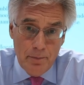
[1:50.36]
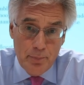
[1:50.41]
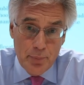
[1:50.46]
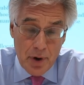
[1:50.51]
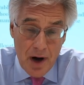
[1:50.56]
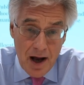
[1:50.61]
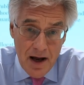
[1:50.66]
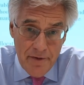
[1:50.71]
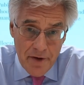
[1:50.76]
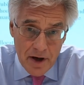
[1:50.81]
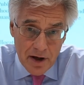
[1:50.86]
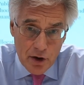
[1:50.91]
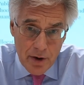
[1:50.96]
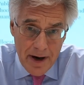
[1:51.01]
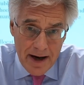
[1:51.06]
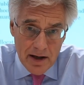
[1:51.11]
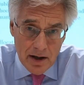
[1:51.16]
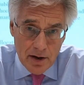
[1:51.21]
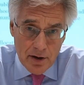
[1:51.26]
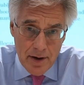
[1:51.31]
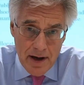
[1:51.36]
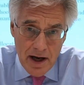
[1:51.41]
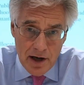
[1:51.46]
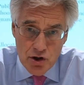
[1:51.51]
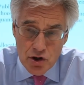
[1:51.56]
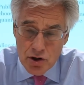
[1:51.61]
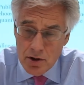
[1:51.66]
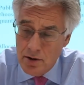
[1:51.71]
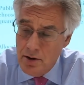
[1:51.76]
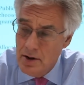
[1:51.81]
private credit
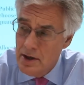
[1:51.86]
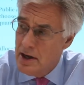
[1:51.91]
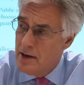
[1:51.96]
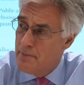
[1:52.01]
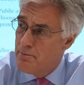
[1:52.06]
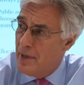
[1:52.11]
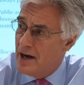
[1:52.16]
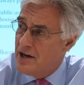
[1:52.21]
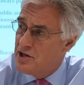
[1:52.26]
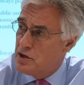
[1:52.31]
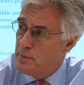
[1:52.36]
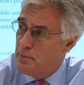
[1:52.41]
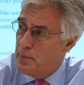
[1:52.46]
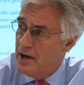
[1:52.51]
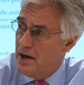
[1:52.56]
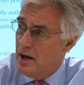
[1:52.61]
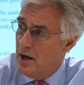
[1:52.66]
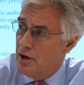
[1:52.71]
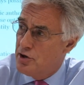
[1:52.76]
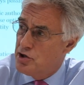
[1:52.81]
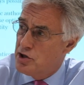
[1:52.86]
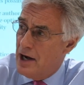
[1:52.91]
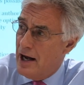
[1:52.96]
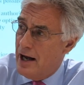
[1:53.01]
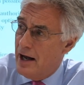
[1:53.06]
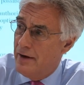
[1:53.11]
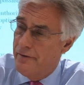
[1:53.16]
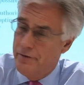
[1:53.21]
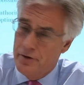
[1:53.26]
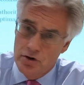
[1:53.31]
creation might appear to
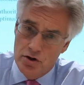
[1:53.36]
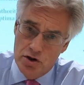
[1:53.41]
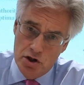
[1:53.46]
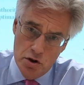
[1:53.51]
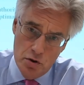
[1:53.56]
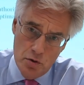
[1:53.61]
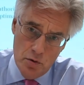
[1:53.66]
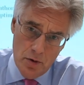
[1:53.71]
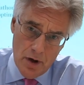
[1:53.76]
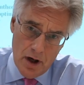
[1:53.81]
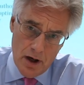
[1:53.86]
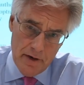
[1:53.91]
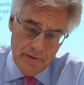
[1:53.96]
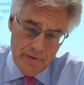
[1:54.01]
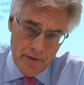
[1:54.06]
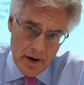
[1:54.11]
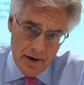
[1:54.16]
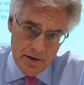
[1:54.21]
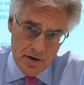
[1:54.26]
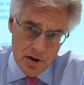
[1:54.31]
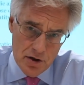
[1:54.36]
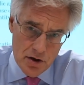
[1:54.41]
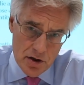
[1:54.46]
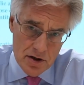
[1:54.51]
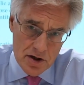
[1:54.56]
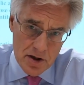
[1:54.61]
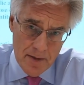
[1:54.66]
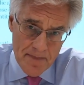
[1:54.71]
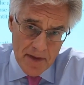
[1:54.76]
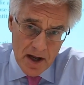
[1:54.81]
have two
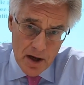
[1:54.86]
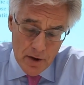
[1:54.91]
advantages.